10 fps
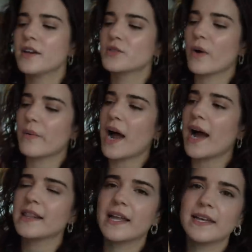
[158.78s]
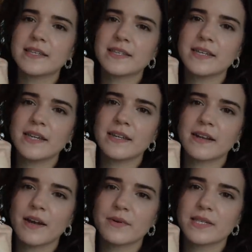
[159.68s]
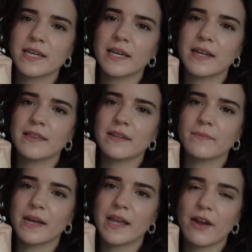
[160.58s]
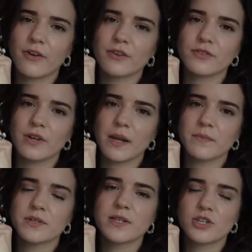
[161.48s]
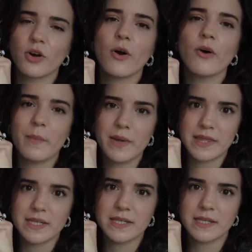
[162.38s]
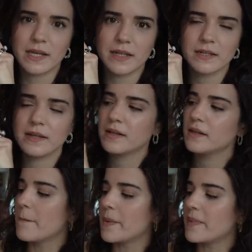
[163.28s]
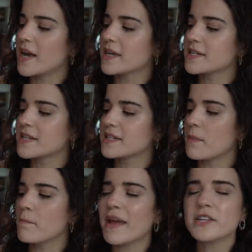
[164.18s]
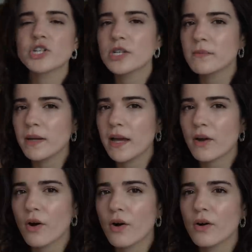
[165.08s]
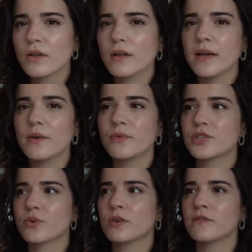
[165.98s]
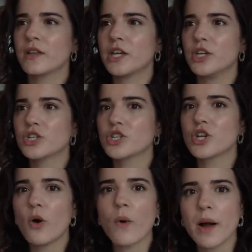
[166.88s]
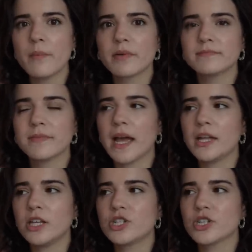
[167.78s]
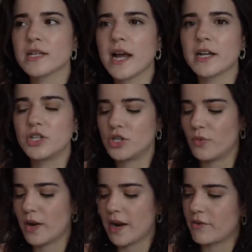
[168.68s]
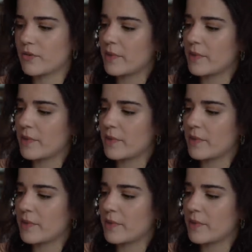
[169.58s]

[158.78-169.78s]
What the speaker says: So I would highlight the scene that I was in and then my character name to show, oh, I'm in this scene. But because it doesn't mention me at all, it was sort of like you show up and you just kind of do whatever.